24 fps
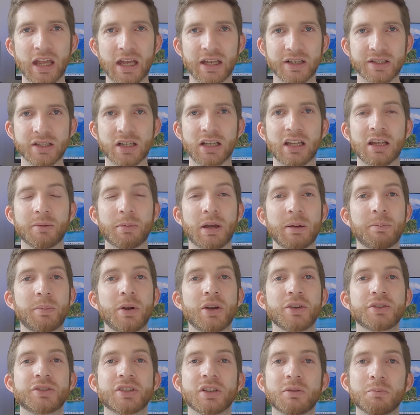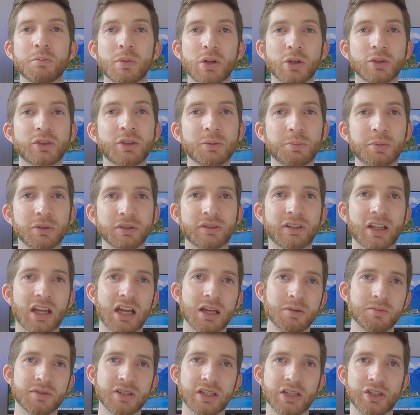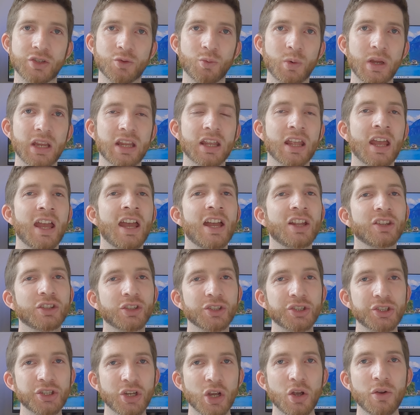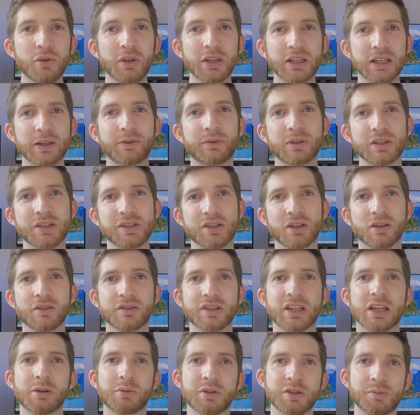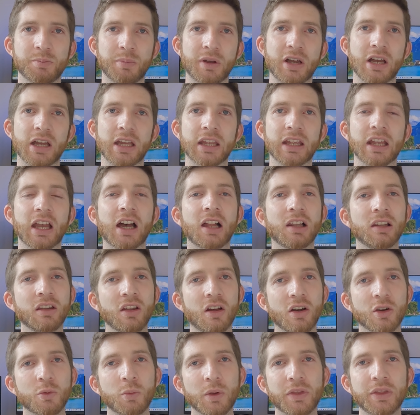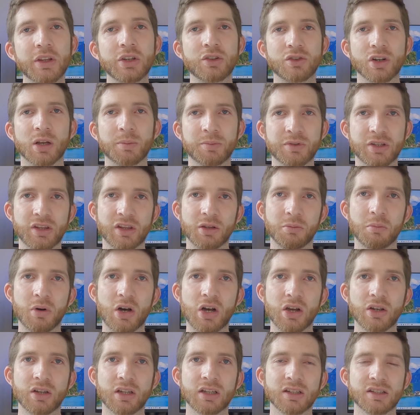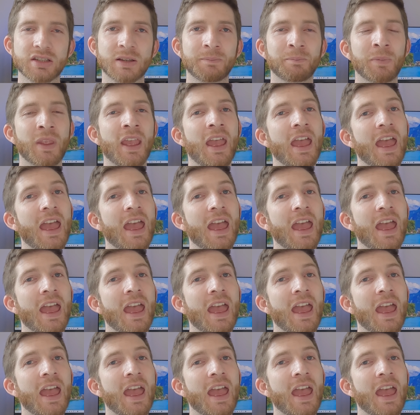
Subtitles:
Cash Club, I posted multiple times each week to show the different stocks I was buying along with the drops in the market.